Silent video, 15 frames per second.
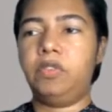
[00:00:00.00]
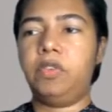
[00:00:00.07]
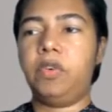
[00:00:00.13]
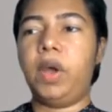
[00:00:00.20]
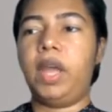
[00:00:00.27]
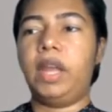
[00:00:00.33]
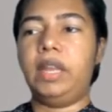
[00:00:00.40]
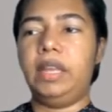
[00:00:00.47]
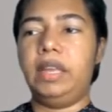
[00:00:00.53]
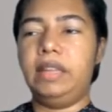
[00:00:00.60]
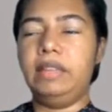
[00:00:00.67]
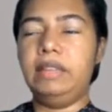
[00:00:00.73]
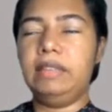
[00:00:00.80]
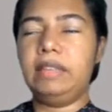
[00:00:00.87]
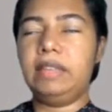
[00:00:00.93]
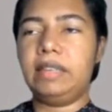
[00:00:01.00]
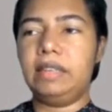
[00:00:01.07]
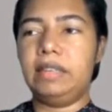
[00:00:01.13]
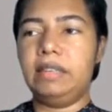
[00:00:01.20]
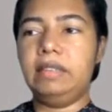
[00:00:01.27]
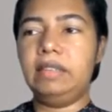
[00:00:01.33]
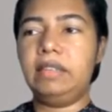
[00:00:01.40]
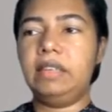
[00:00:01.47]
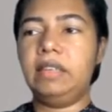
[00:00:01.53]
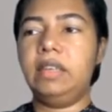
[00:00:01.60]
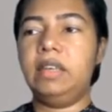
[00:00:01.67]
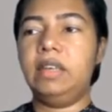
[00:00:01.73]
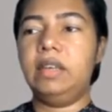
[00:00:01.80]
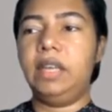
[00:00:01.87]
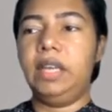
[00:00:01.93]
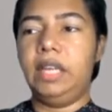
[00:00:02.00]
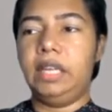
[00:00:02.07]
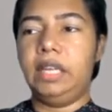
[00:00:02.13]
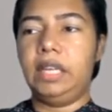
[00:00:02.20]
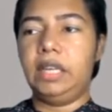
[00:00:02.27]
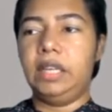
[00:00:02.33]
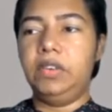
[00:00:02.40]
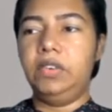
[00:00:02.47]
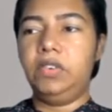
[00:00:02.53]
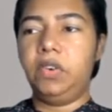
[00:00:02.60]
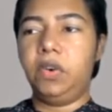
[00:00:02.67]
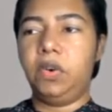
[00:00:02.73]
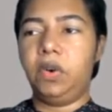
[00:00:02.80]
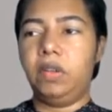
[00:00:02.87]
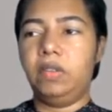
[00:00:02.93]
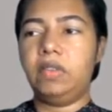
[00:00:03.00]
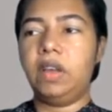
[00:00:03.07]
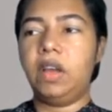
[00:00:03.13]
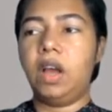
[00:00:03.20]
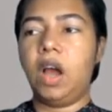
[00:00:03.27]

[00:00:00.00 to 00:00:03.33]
For an instance, it controls